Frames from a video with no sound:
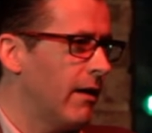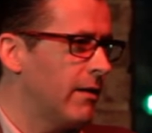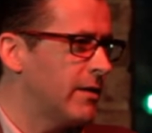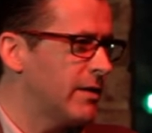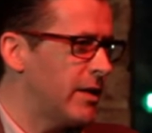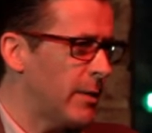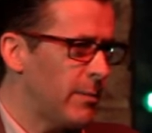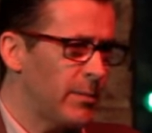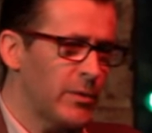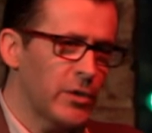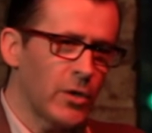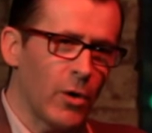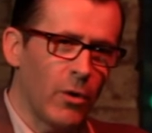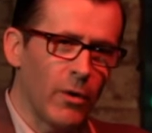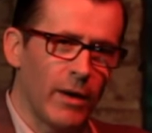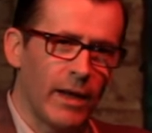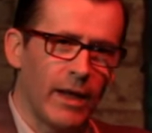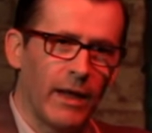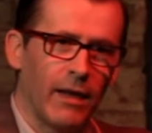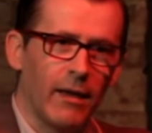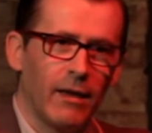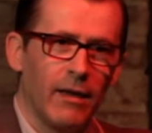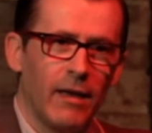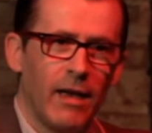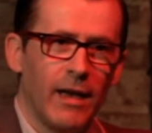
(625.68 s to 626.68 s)

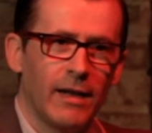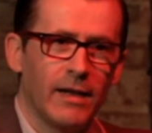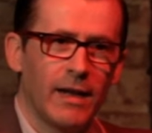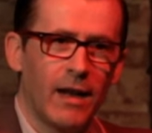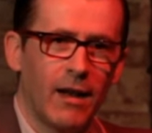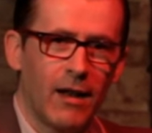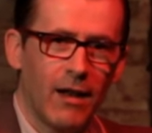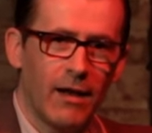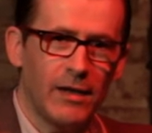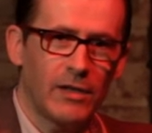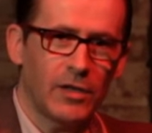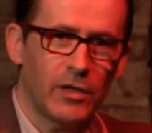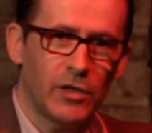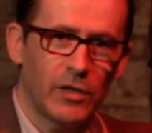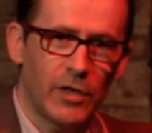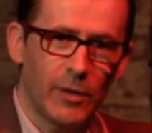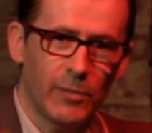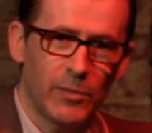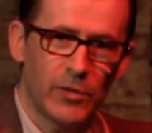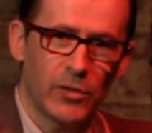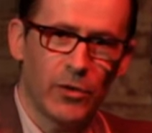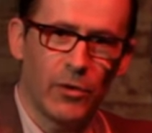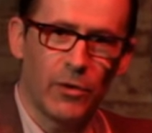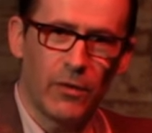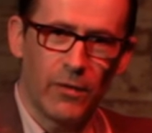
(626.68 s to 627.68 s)
tiptoeing and inclined to
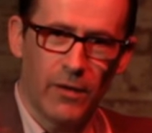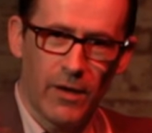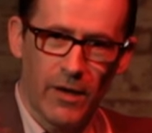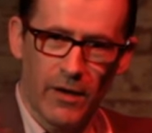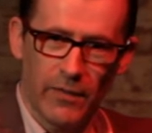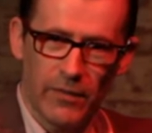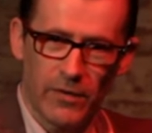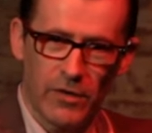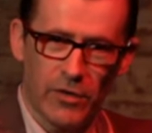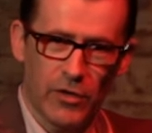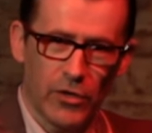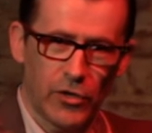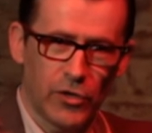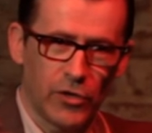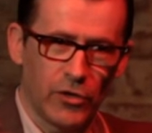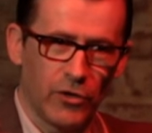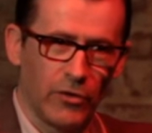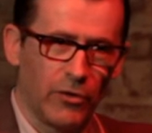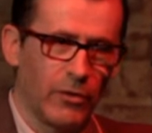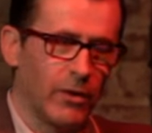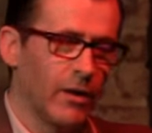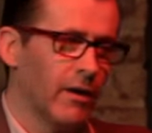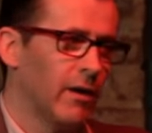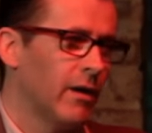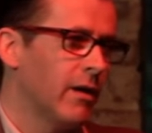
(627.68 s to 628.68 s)
tiptoe around the
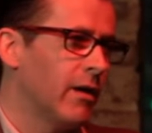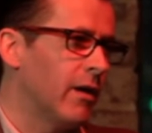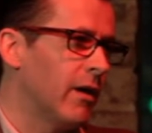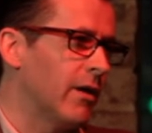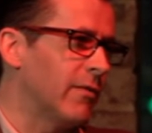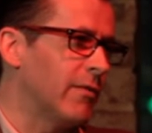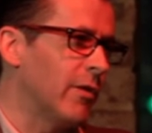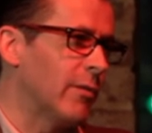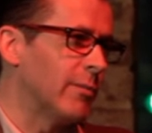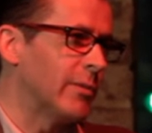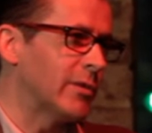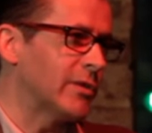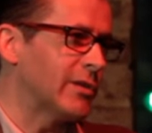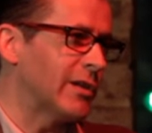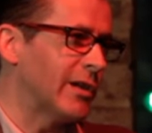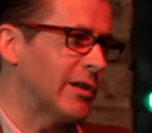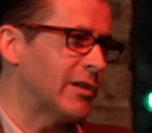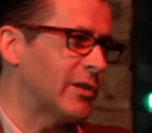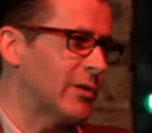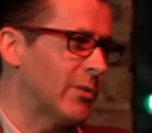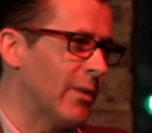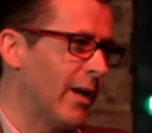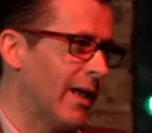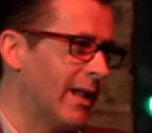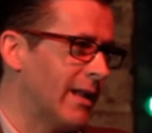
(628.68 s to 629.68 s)
issue of
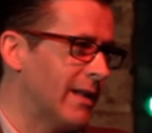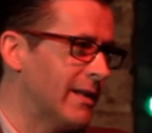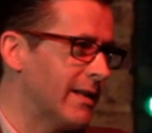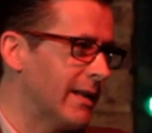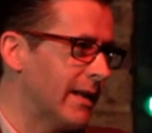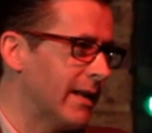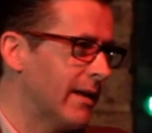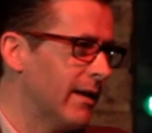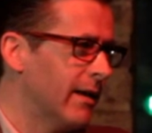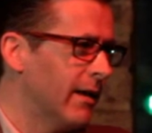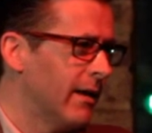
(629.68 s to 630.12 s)
homosexuality.